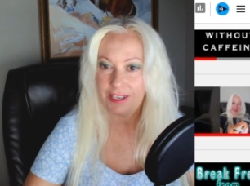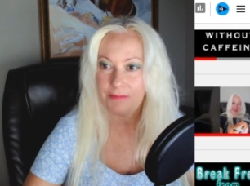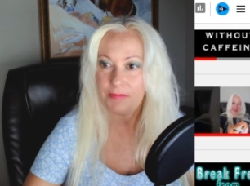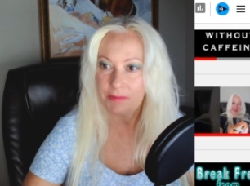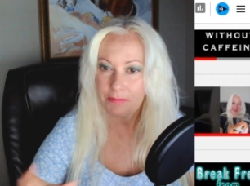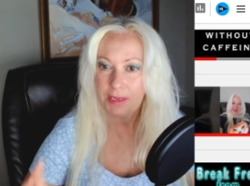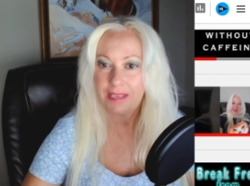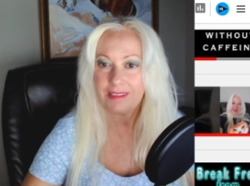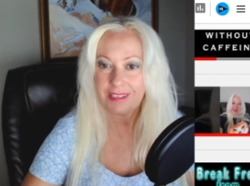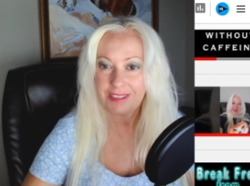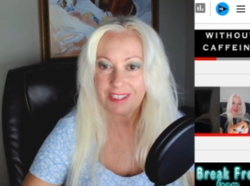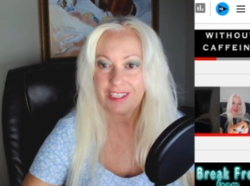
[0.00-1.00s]

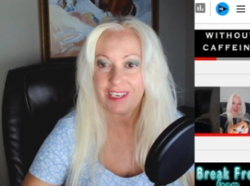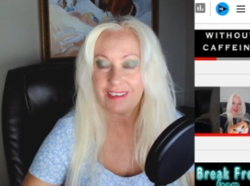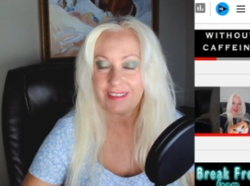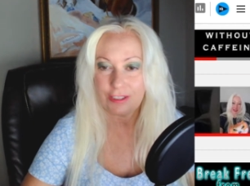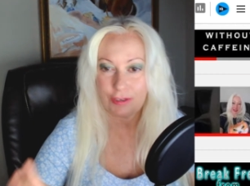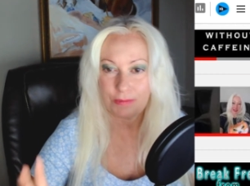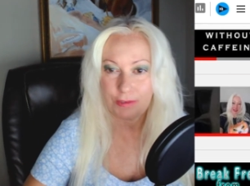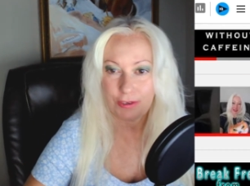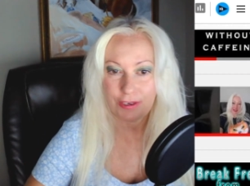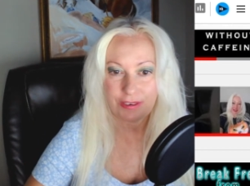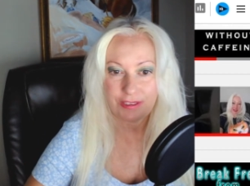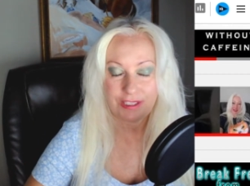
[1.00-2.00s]
mainly this channel is
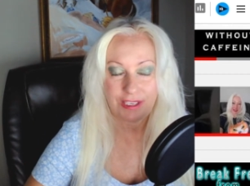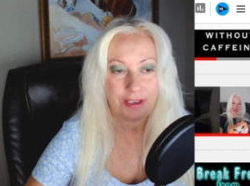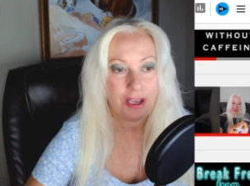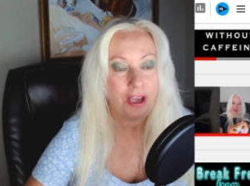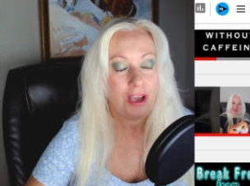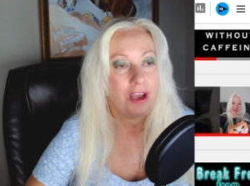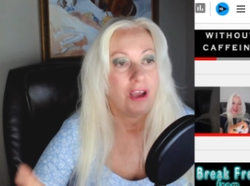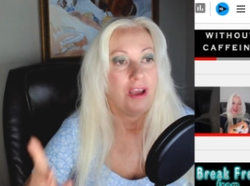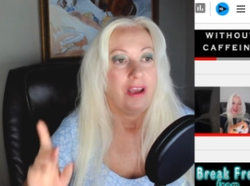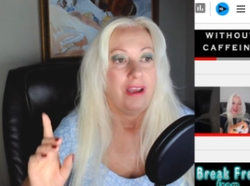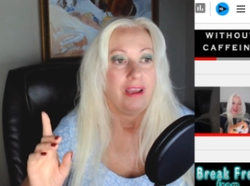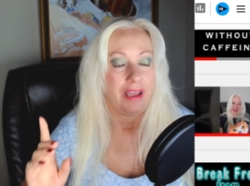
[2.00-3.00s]
cryptocurrency
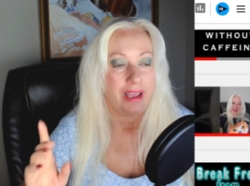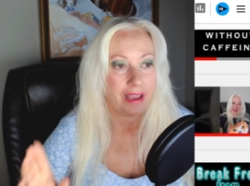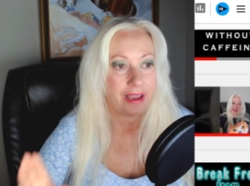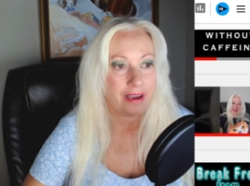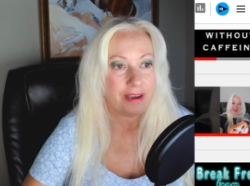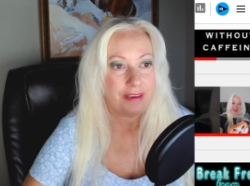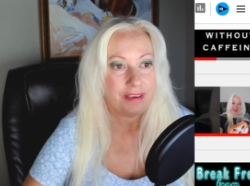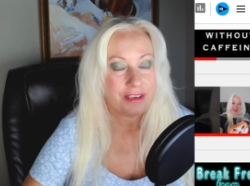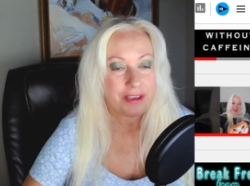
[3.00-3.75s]
and